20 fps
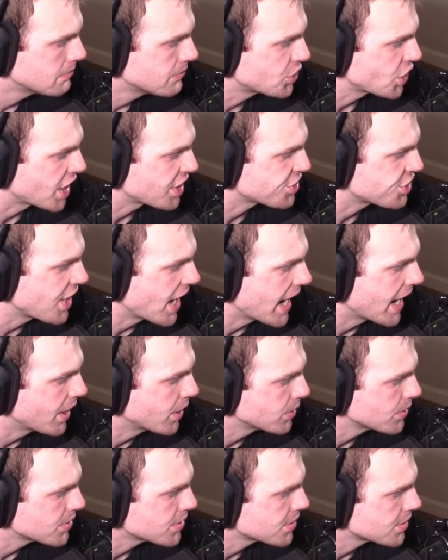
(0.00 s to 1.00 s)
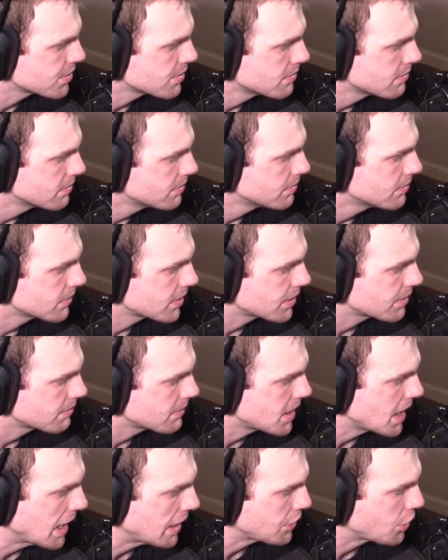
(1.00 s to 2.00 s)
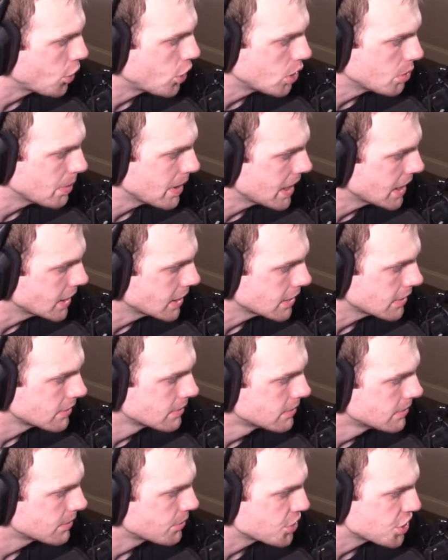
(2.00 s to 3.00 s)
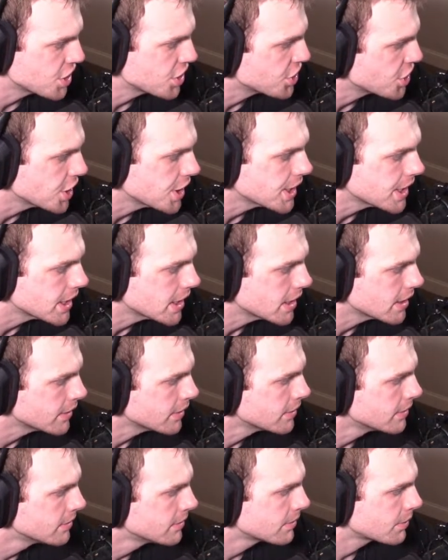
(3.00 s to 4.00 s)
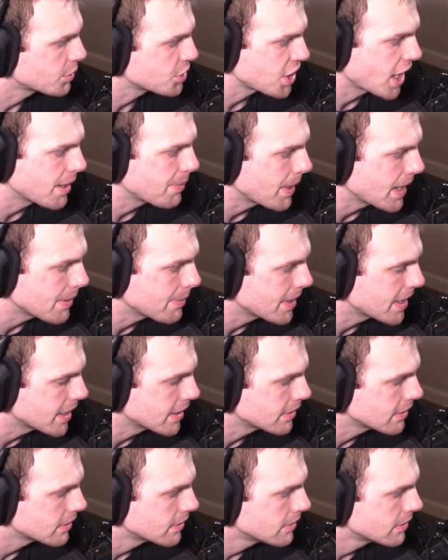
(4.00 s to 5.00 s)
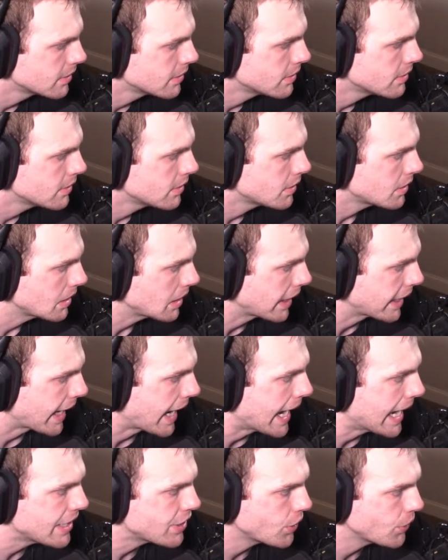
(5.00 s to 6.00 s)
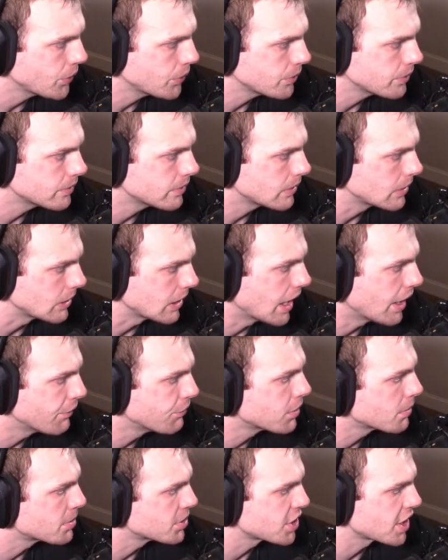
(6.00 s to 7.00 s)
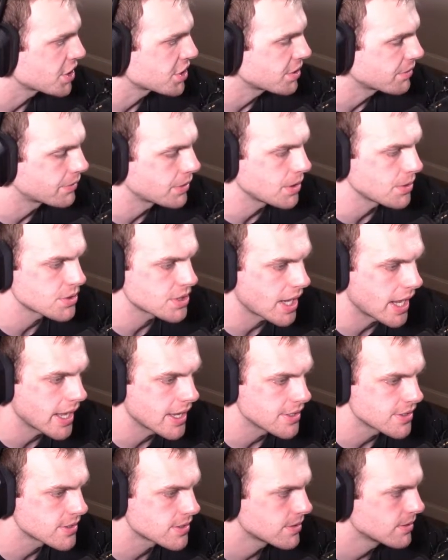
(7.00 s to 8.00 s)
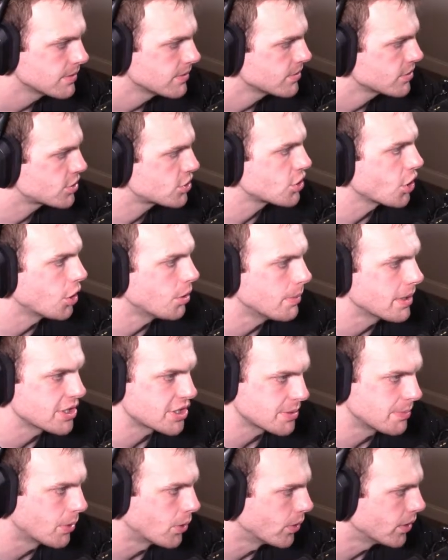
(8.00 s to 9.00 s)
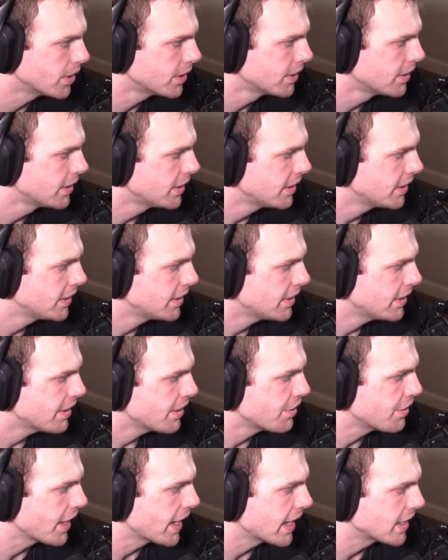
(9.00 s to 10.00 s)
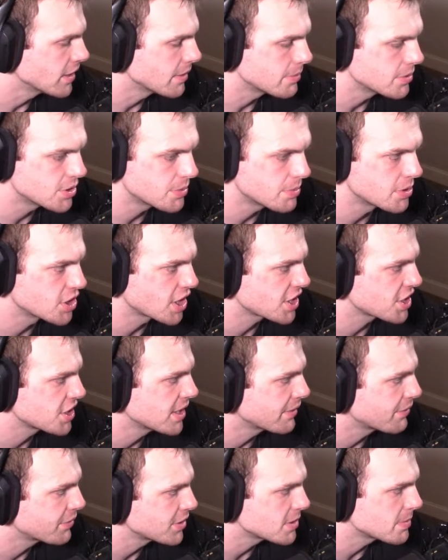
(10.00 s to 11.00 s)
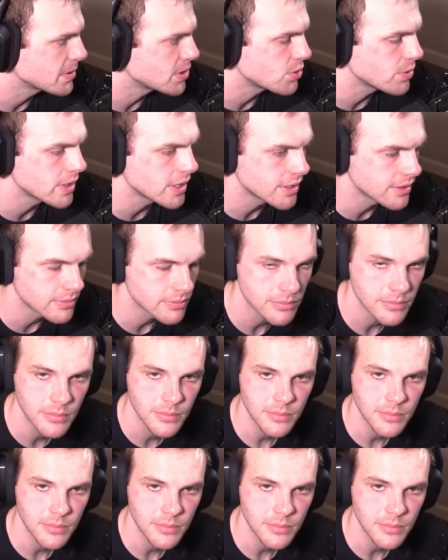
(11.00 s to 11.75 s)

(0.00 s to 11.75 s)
Josh Downs, Keon Coleman, Rashid Shaheed, Rashad Bateman. Like, I don't love the projection for those guys so much more than the projection difference between